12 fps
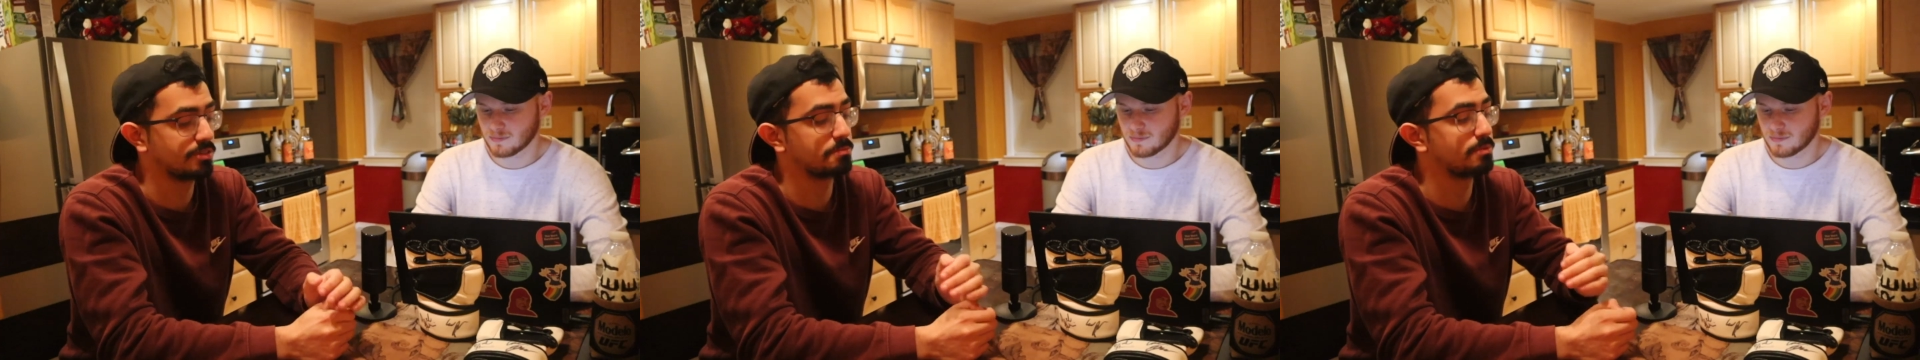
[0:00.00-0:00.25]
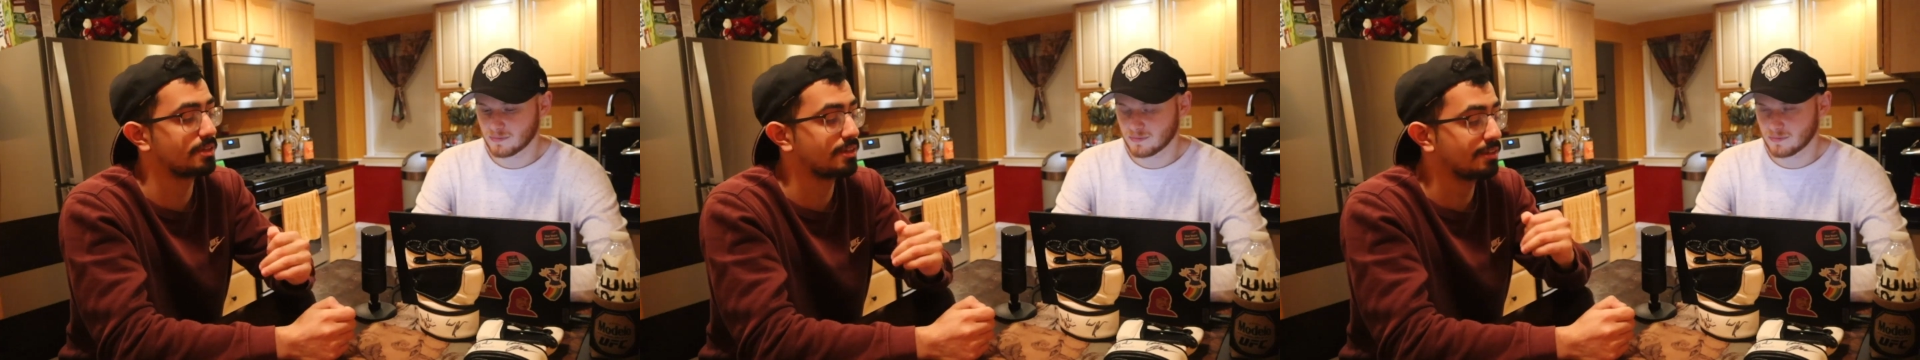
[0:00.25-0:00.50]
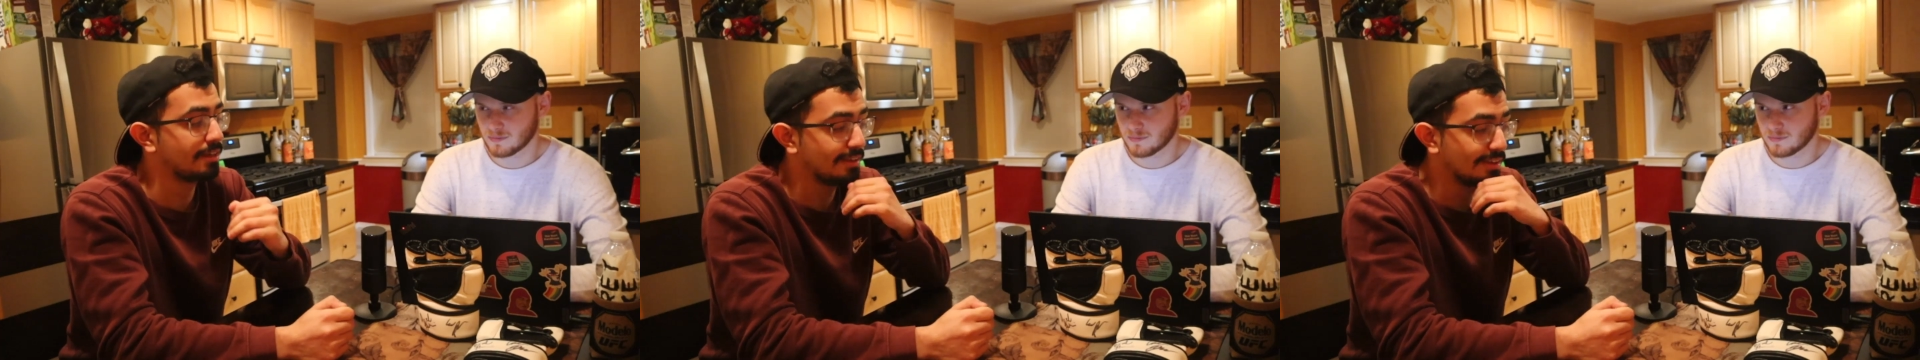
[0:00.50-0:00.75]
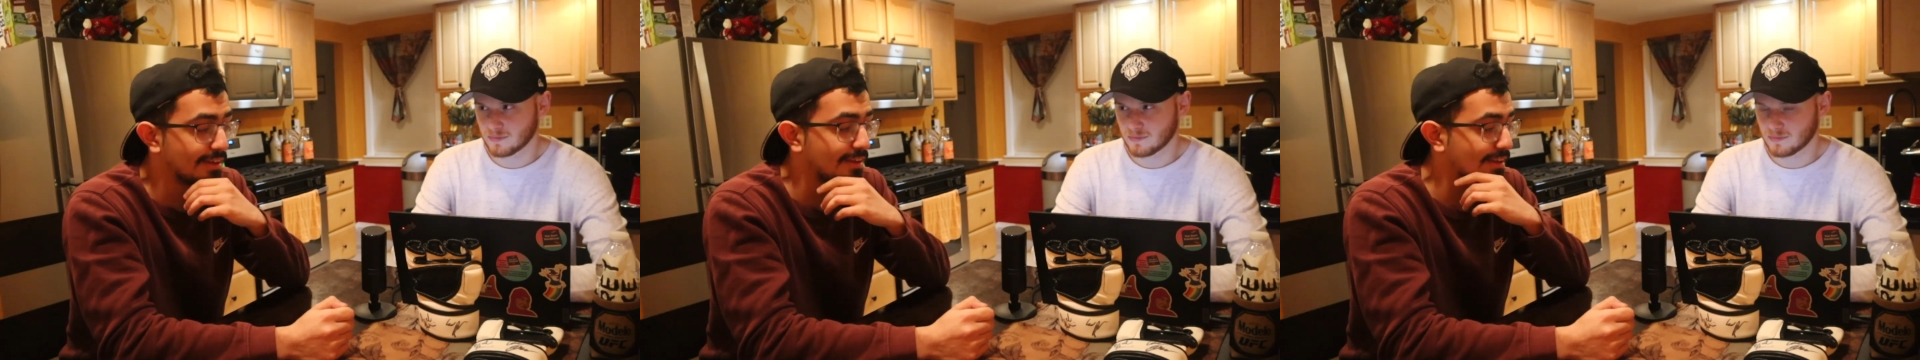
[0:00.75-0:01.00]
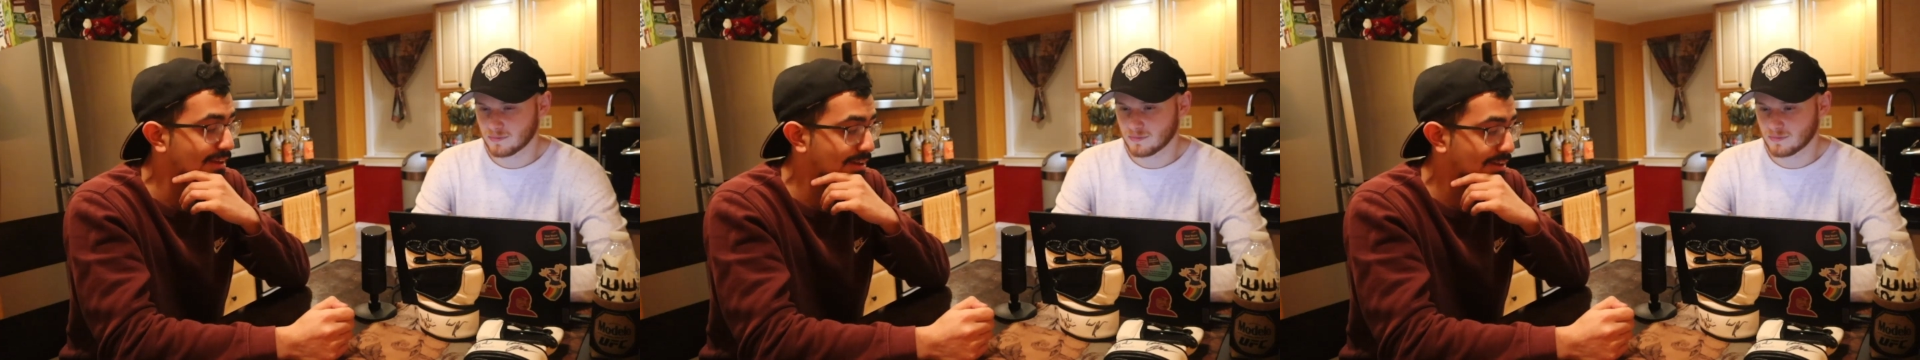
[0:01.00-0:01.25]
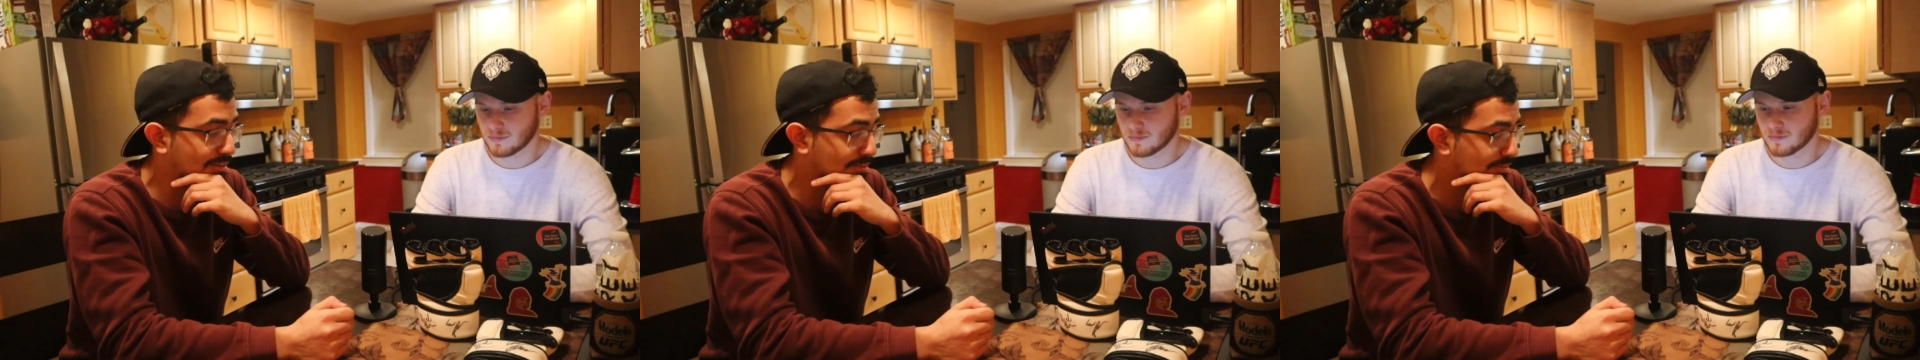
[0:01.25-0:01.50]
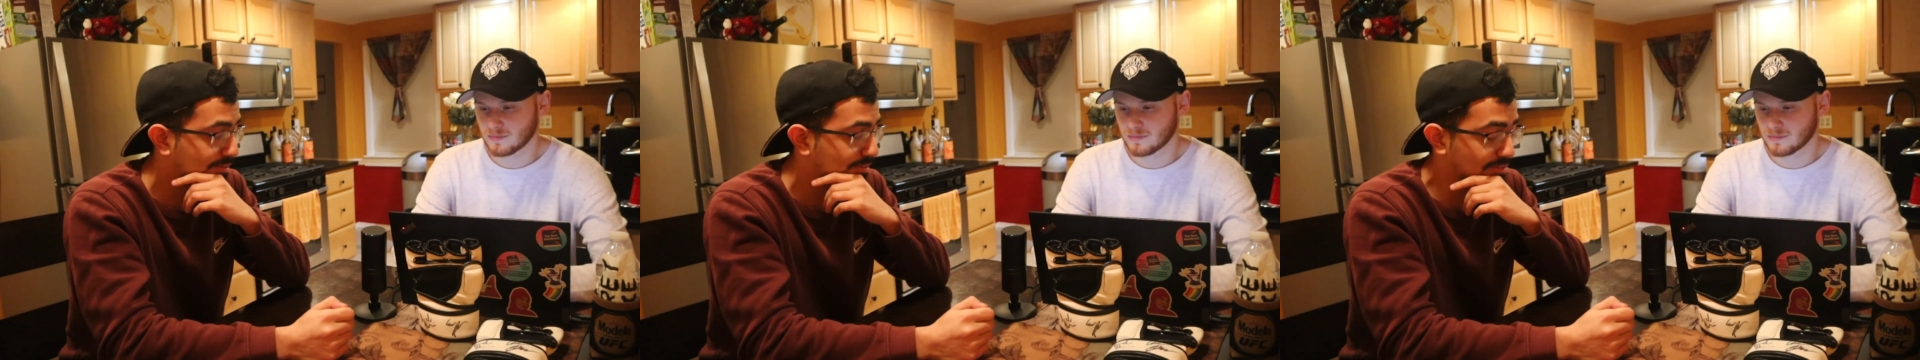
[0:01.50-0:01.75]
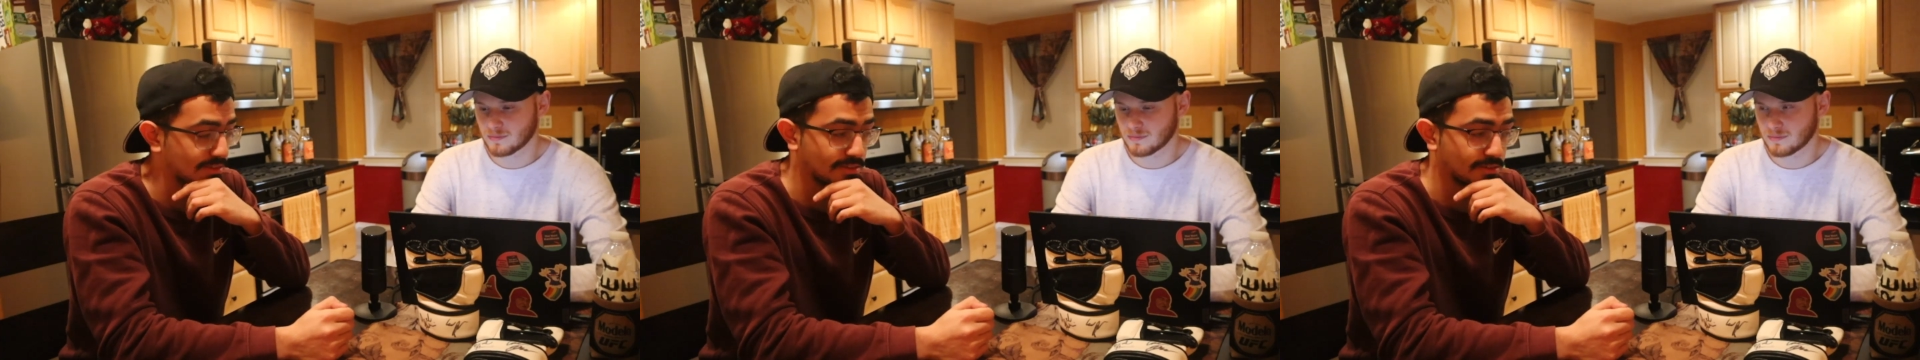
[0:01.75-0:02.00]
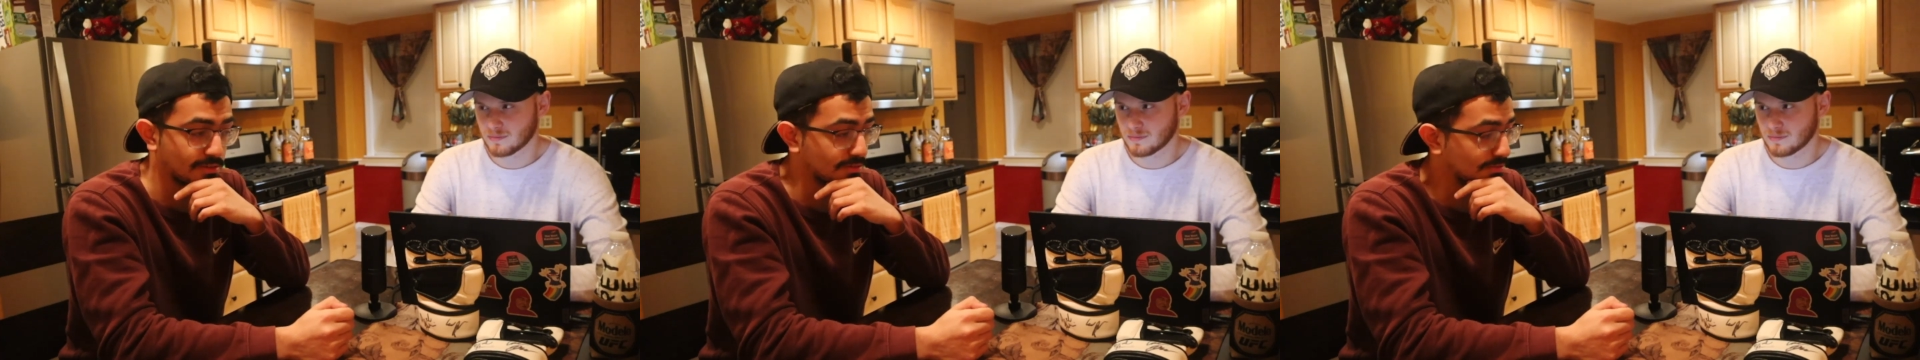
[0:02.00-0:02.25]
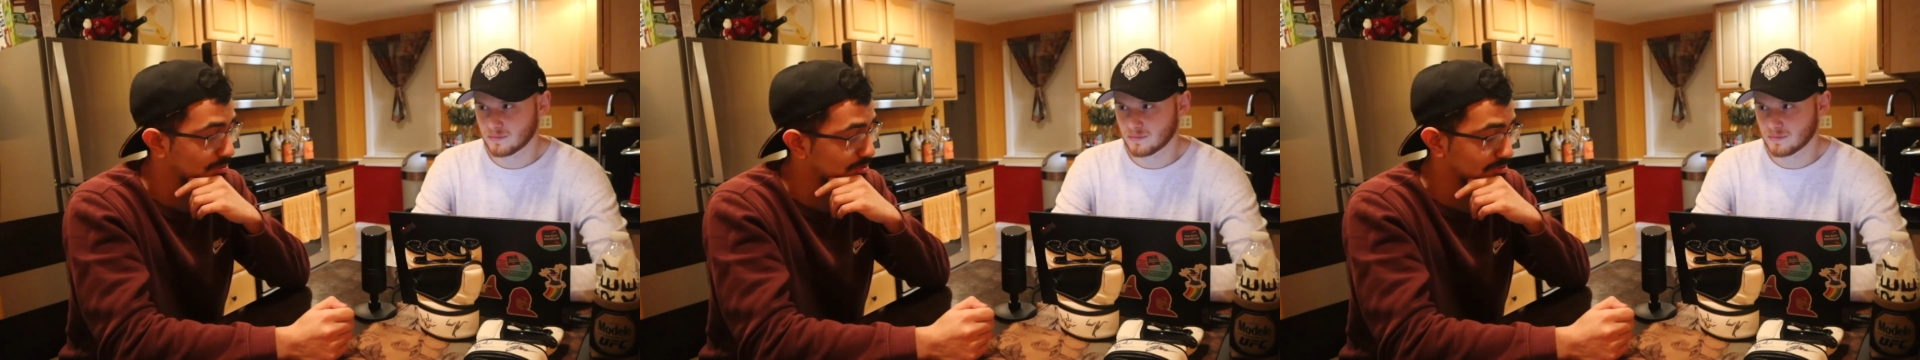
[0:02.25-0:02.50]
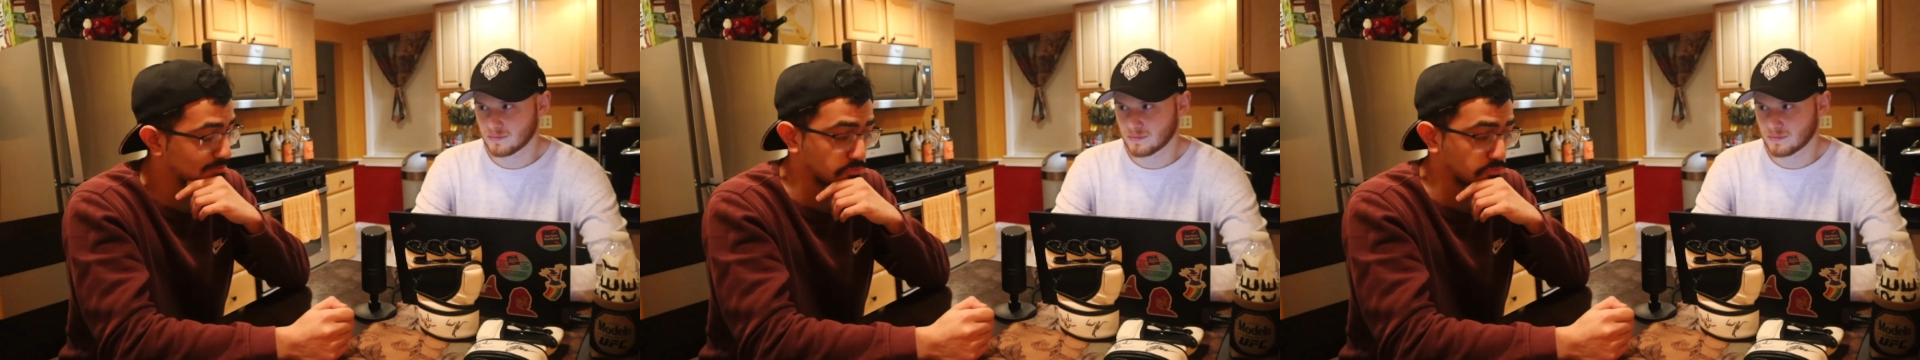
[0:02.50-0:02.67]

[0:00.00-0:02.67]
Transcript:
Speaker 1: be, and you know, we'll